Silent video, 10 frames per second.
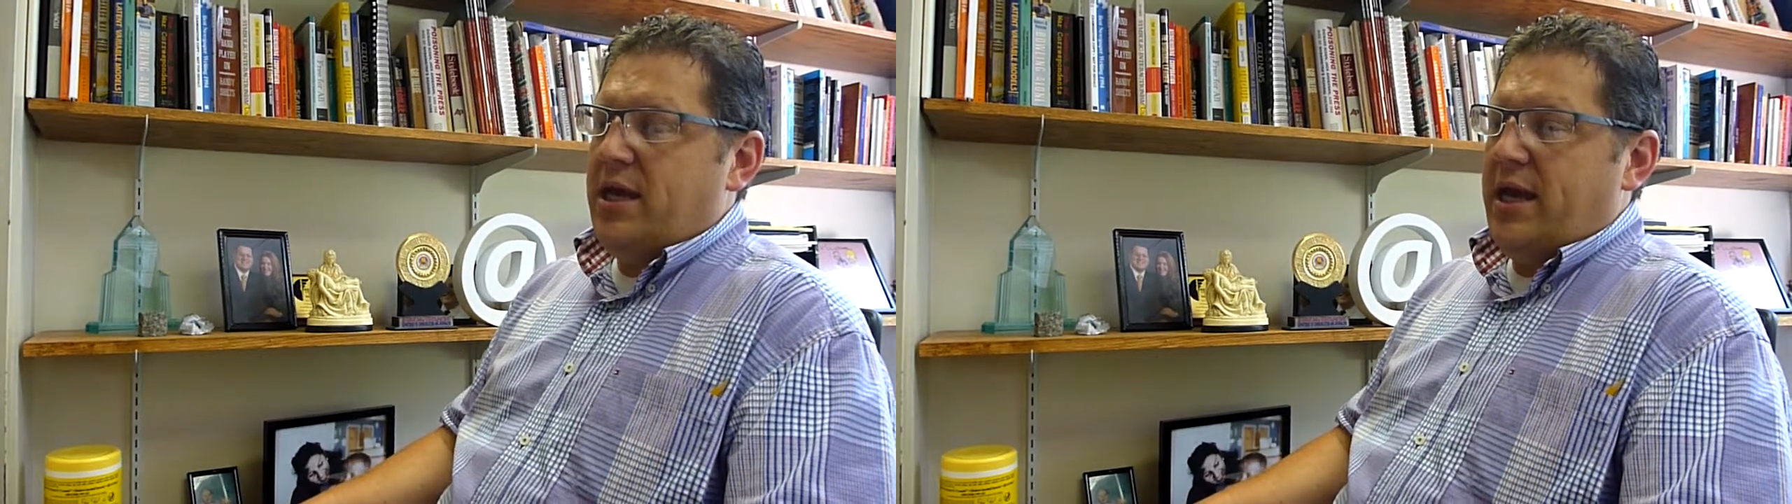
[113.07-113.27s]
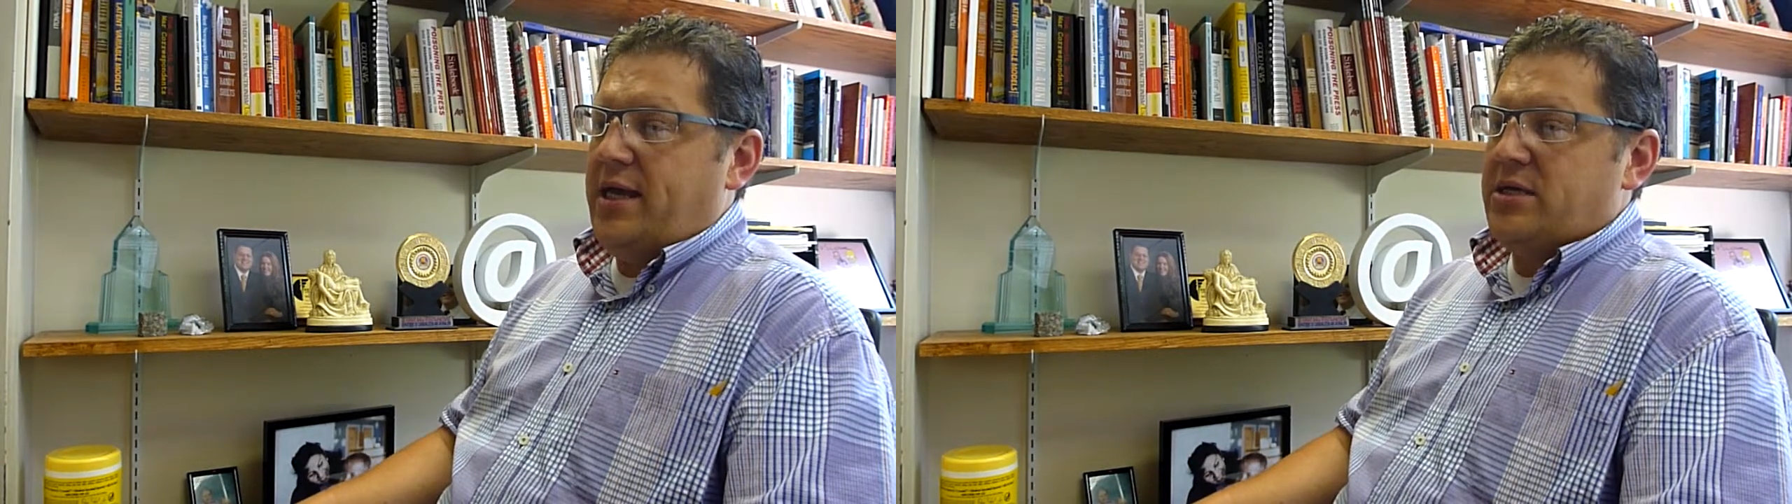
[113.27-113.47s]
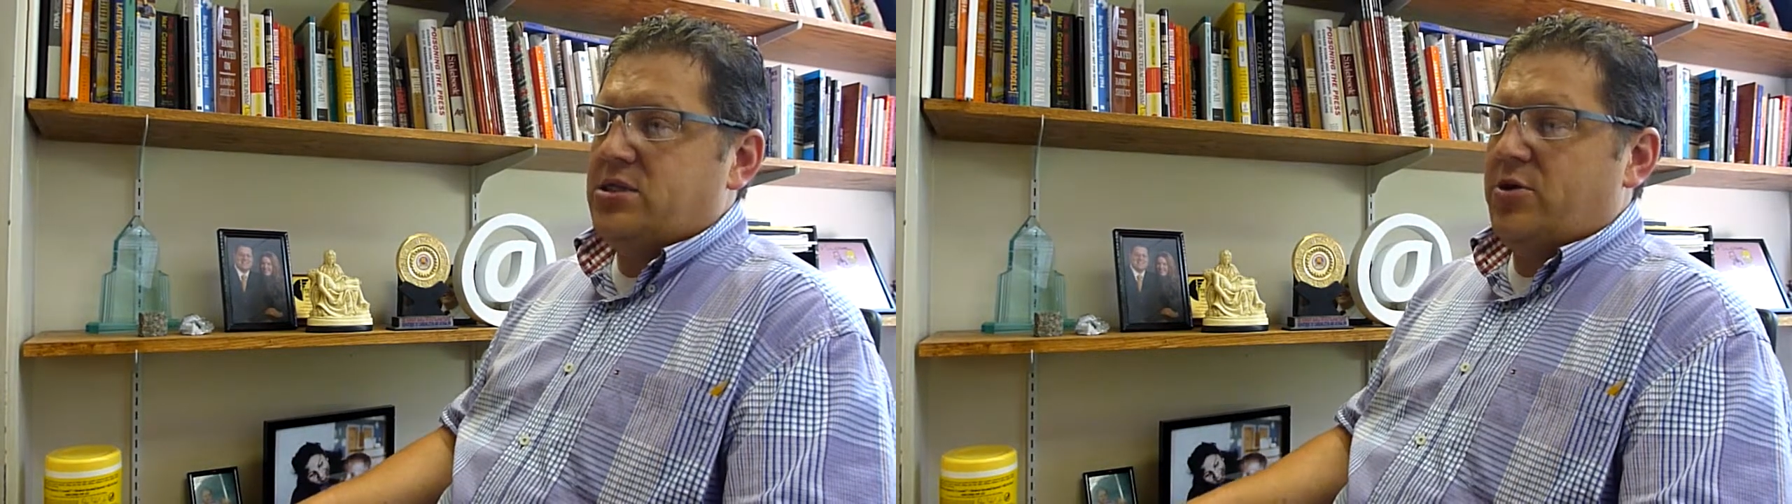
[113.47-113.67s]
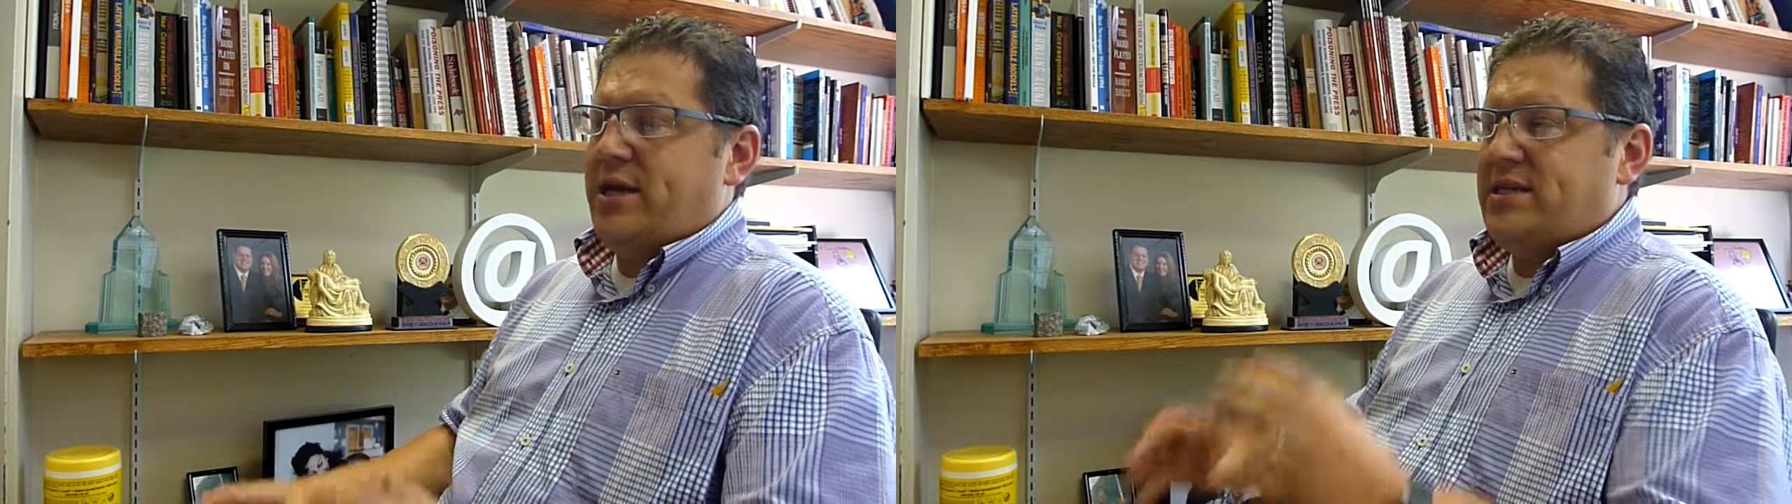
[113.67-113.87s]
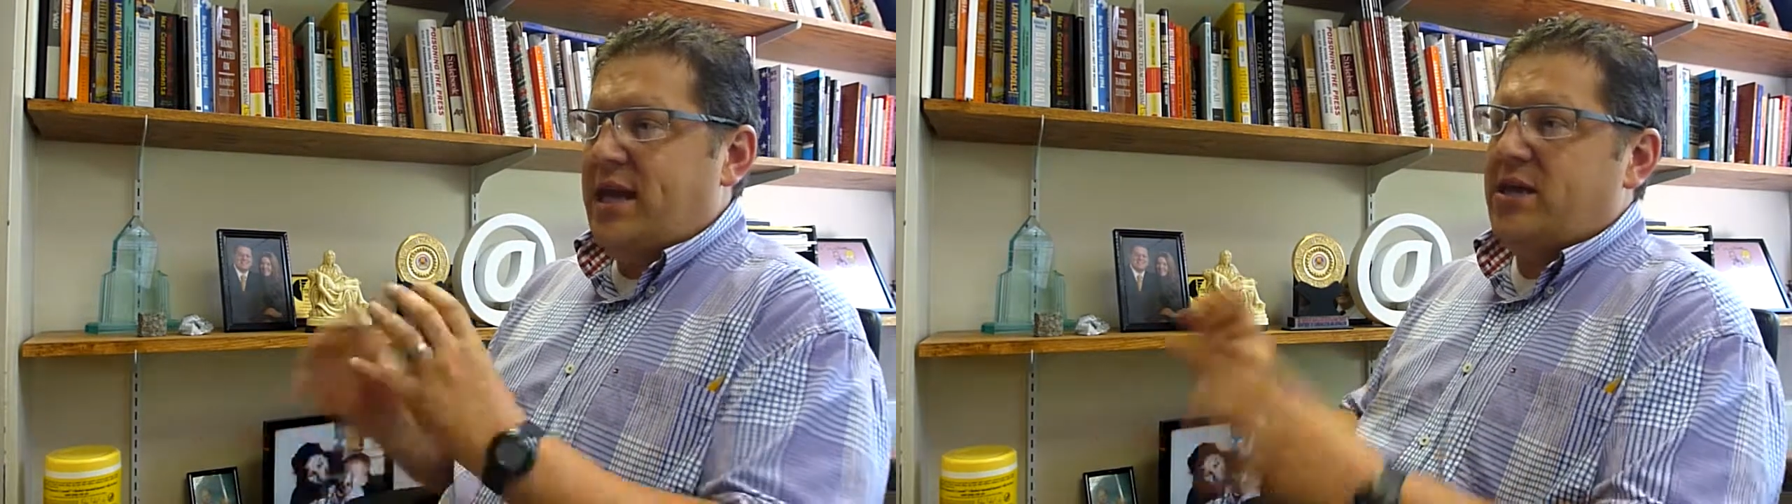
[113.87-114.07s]
is,
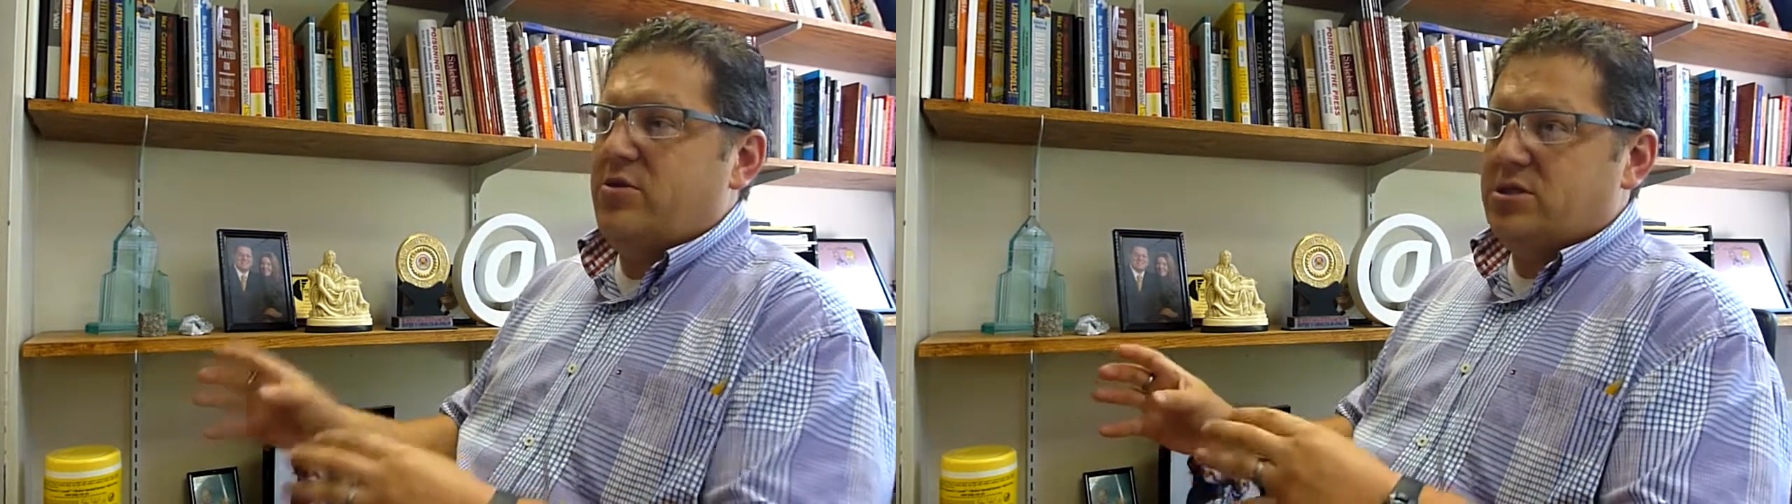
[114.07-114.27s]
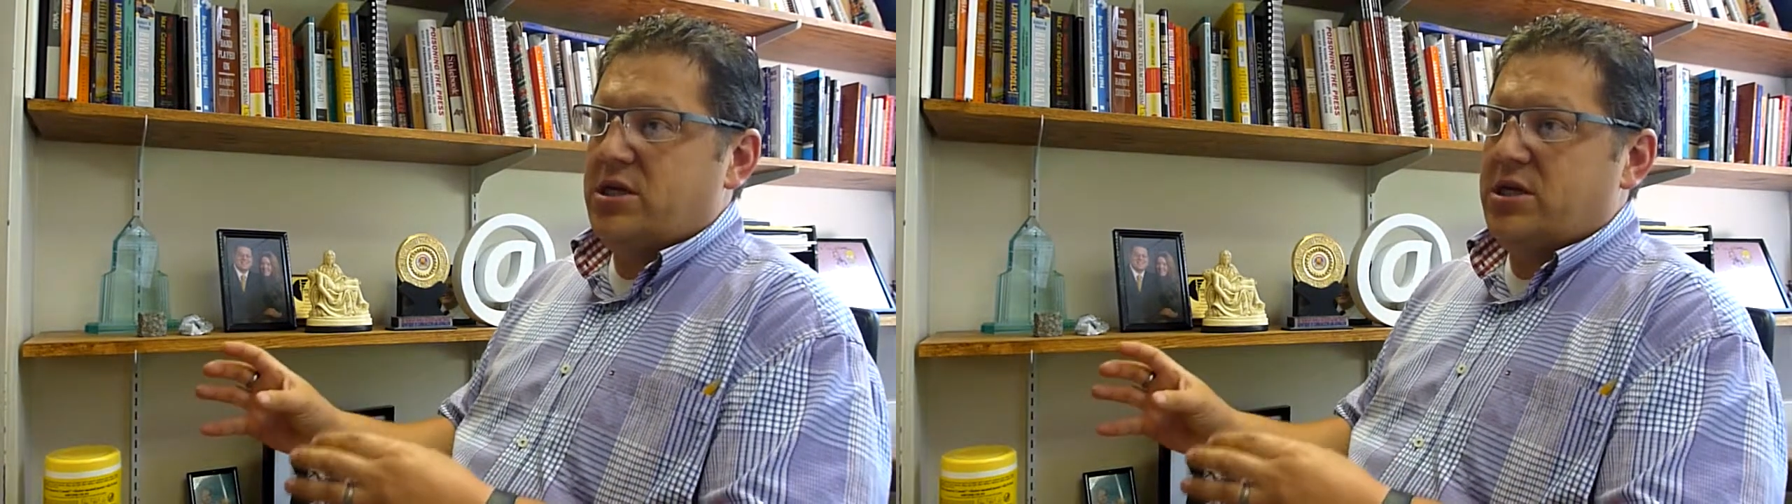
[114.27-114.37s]
okay, take those